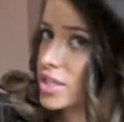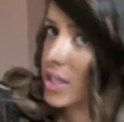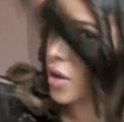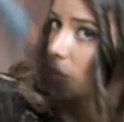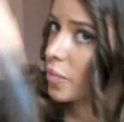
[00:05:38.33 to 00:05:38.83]

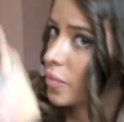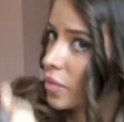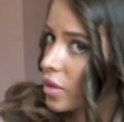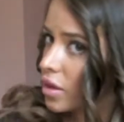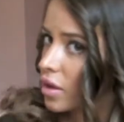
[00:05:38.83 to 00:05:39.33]
So
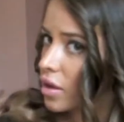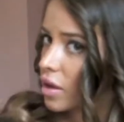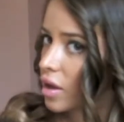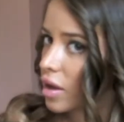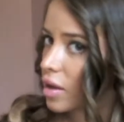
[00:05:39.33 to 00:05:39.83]

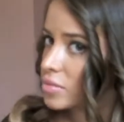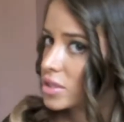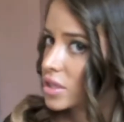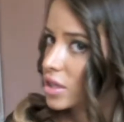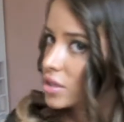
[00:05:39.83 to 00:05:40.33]
I'm
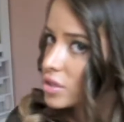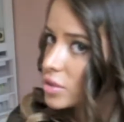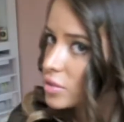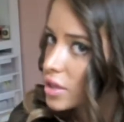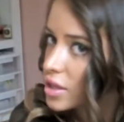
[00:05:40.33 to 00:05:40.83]
just gonna do
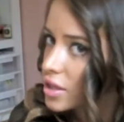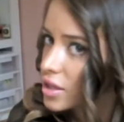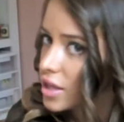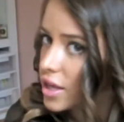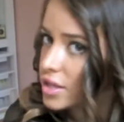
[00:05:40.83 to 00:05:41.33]
it like